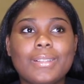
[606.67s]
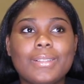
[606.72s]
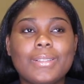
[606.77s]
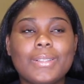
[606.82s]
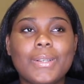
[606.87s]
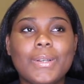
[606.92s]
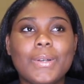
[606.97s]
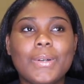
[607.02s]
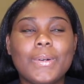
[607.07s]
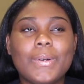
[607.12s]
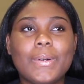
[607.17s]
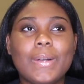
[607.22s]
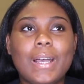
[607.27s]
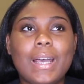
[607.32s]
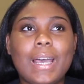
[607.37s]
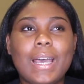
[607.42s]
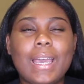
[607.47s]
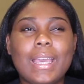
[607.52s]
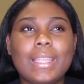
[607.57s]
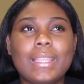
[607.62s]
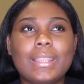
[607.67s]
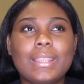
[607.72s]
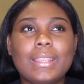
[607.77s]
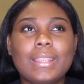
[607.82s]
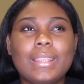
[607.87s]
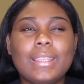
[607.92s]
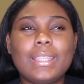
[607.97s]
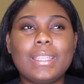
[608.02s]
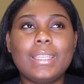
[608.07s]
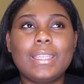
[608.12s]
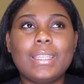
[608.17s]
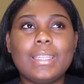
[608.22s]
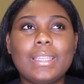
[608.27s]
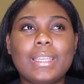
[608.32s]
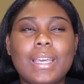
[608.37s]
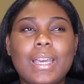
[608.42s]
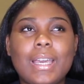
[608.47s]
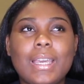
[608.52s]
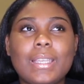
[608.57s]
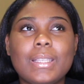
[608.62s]
So I
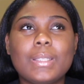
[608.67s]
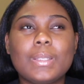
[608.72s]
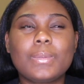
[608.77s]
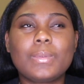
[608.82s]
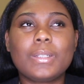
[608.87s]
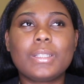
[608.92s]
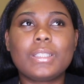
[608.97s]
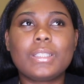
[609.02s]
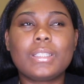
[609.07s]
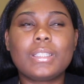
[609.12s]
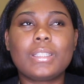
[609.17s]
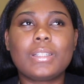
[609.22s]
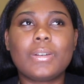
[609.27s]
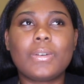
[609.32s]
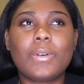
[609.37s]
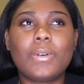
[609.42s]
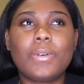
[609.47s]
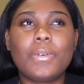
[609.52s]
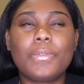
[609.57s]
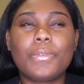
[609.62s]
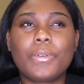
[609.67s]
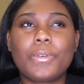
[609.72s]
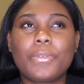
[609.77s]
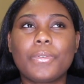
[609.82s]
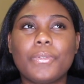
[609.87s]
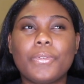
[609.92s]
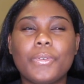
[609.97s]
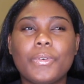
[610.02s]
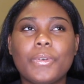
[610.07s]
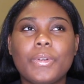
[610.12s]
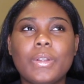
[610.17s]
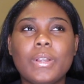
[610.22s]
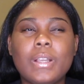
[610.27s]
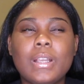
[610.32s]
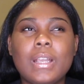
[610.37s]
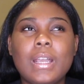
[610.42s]
think I switched it over for,